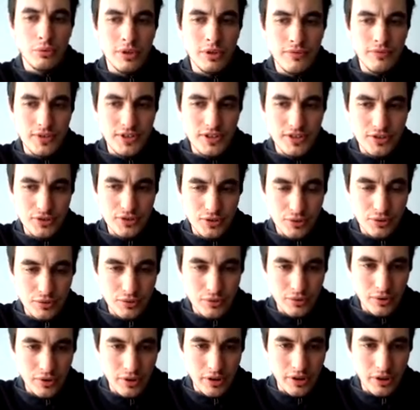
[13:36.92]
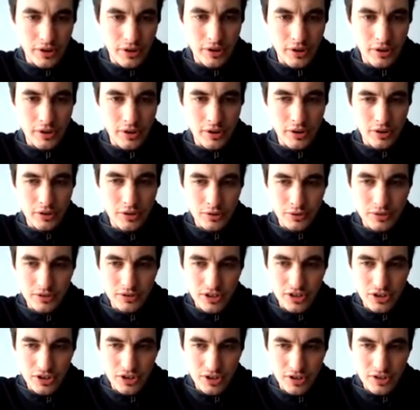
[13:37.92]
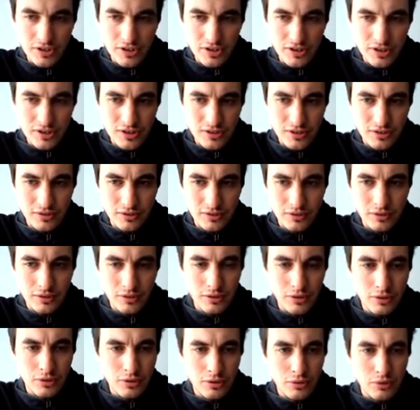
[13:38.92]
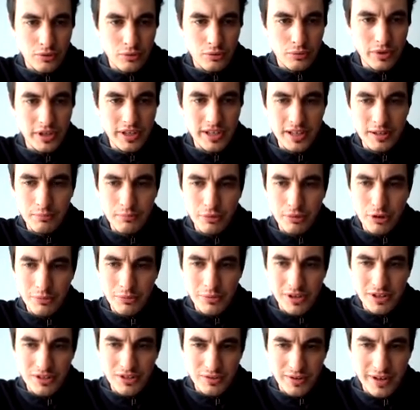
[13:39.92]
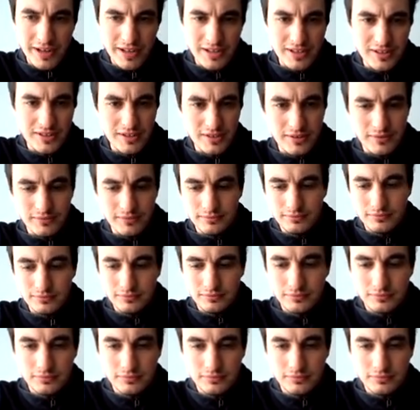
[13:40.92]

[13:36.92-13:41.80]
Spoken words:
With these two conditions, we can parameterize